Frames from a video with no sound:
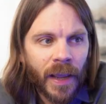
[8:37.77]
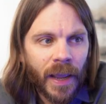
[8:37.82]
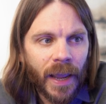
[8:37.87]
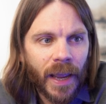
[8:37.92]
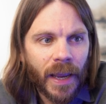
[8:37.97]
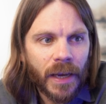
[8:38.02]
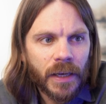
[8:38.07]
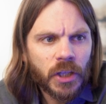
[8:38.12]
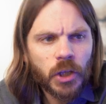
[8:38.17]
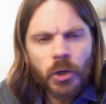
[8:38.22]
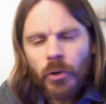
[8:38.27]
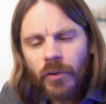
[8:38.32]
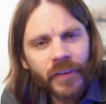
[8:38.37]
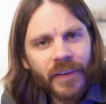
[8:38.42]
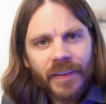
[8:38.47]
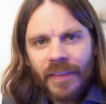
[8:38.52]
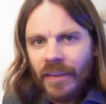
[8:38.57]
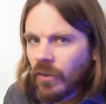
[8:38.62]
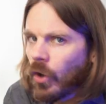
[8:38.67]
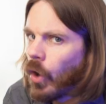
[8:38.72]
And you
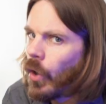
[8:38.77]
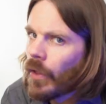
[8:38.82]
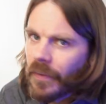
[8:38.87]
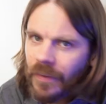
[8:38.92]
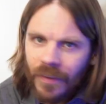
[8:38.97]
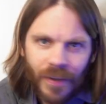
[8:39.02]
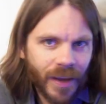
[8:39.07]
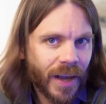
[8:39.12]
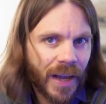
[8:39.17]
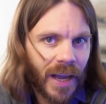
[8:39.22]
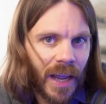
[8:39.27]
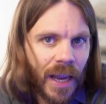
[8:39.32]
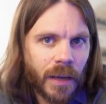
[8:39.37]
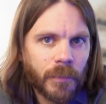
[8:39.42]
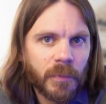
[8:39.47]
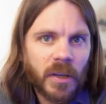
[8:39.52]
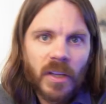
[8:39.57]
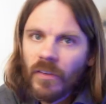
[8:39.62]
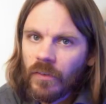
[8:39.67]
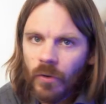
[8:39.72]
see this all the
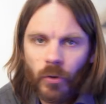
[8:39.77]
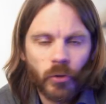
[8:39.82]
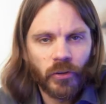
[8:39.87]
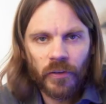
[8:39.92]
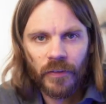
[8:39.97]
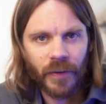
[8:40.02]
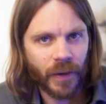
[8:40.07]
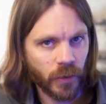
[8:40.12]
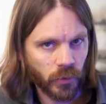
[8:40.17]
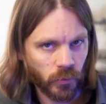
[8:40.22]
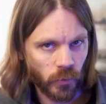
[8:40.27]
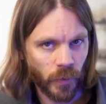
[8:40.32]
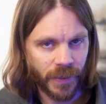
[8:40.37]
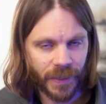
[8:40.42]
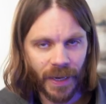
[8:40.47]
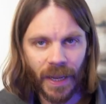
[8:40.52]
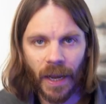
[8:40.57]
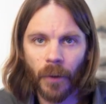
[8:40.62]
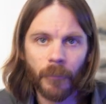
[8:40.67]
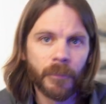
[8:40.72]
time in social settings
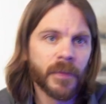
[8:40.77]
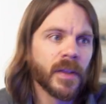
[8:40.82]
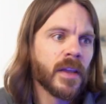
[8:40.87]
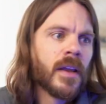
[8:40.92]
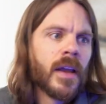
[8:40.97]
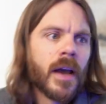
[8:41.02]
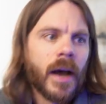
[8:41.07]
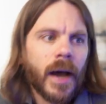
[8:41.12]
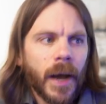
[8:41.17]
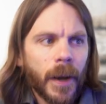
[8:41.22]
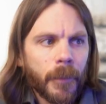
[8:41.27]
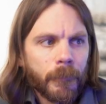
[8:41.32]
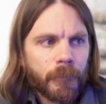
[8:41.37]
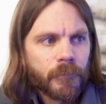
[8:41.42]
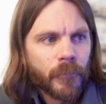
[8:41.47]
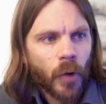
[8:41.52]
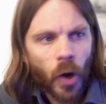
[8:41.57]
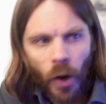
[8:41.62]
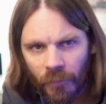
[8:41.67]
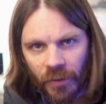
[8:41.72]
right now.
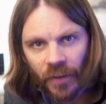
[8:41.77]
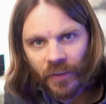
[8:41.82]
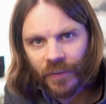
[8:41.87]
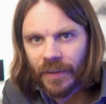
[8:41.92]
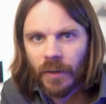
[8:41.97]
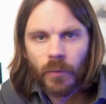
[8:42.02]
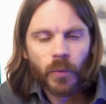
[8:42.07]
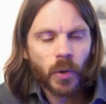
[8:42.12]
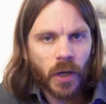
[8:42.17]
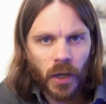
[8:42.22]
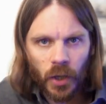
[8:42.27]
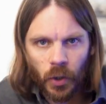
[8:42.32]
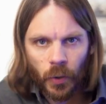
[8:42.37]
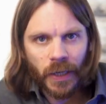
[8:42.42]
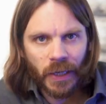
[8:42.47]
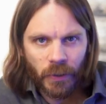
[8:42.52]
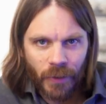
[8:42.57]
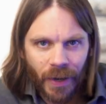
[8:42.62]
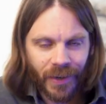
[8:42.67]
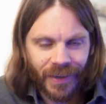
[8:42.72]
Obviously, we're not
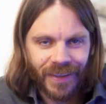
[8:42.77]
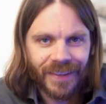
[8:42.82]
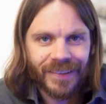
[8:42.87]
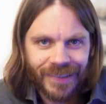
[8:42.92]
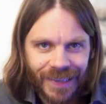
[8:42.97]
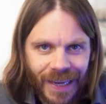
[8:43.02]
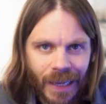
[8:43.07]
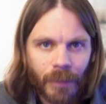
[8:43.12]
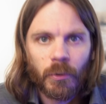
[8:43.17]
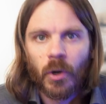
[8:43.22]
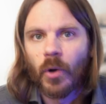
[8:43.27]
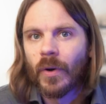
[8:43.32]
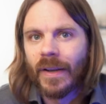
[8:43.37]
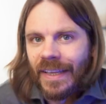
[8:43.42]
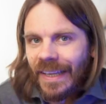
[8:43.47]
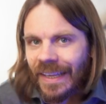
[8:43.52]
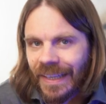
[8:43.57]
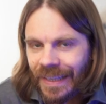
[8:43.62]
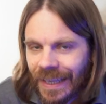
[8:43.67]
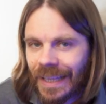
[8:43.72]
going around and
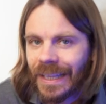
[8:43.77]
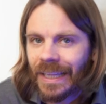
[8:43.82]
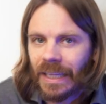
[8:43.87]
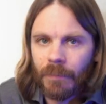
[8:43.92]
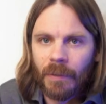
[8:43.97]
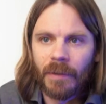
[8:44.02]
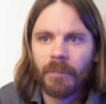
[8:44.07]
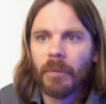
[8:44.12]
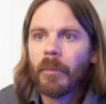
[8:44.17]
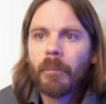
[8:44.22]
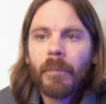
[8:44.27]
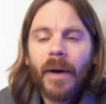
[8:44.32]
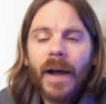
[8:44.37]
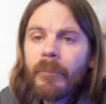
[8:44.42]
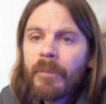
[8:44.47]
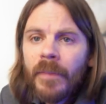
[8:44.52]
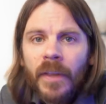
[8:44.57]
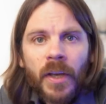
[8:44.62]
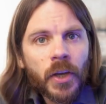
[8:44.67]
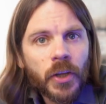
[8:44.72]
scapegoating and killing people,
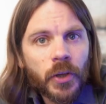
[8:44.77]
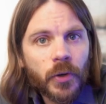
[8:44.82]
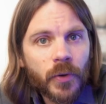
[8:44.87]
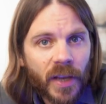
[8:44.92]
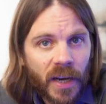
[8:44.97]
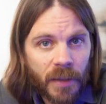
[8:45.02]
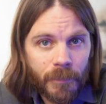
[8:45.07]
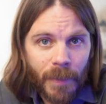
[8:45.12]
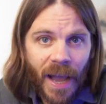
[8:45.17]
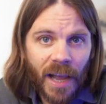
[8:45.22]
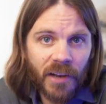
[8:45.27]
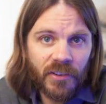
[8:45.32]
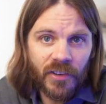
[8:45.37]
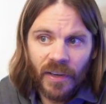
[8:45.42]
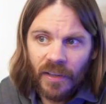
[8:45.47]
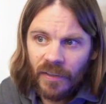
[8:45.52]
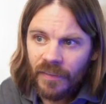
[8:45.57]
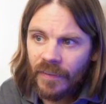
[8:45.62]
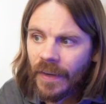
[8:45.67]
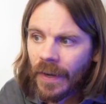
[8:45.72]
but you can
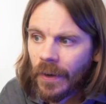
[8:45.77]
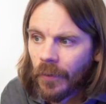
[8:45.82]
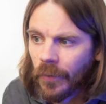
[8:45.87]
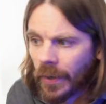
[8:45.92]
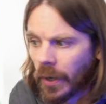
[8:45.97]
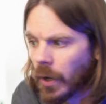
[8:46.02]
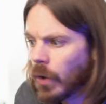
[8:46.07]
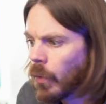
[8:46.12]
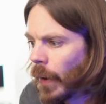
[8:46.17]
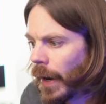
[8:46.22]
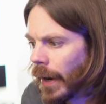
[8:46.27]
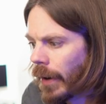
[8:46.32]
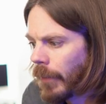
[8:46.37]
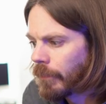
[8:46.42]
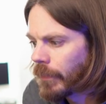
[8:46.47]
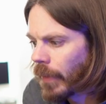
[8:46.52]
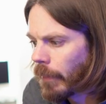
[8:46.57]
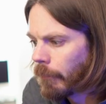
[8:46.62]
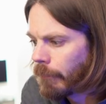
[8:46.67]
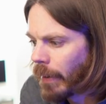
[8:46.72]
imagine a scenario
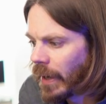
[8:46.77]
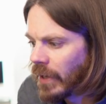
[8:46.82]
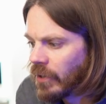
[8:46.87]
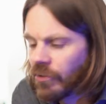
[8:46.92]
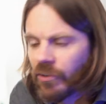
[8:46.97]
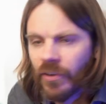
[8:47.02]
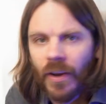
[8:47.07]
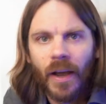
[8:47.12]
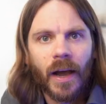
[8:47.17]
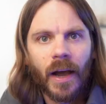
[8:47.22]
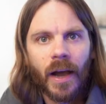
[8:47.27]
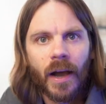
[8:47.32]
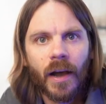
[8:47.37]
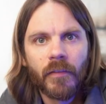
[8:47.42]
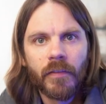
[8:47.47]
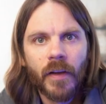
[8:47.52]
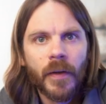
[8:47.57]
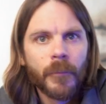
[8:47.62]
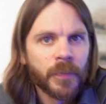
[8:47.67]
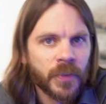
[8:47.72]
where a bunch
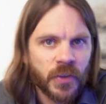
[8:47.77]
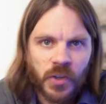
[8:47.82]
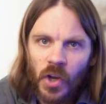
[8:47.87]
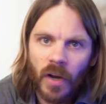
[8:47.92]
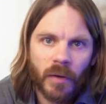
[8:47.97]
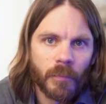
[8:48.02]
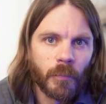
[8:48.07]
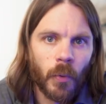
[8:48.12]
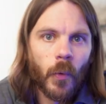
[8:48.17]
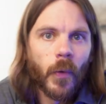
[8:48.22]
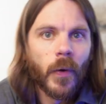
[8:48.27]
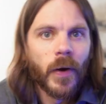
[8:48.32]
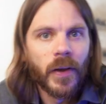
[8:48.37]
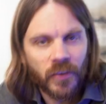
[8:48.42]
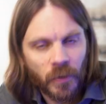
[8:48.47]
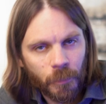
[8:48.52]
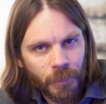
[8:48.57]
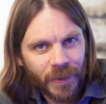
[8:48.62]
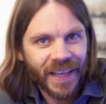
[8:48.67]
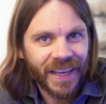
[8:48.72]
of young
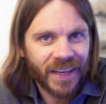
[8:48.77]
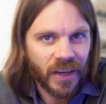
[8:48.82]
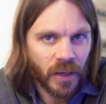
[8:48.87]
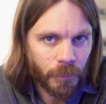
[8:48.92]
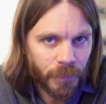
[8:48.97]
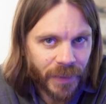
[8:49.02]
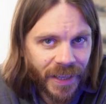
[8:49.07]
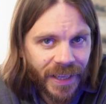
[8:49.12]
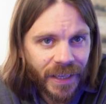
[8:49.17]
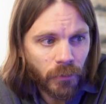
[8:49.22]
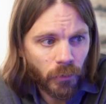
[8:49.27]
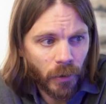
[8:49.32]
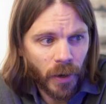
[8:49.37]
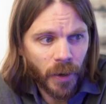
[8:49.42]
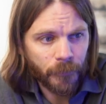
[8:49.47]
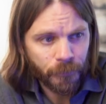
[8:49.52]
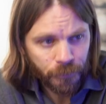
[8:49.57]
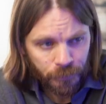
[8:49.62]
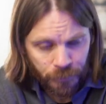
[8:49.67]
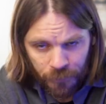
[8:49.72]
boys are playing on a
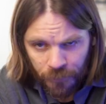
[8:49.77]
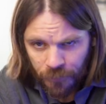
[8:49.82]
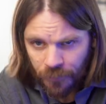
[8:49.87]
playground.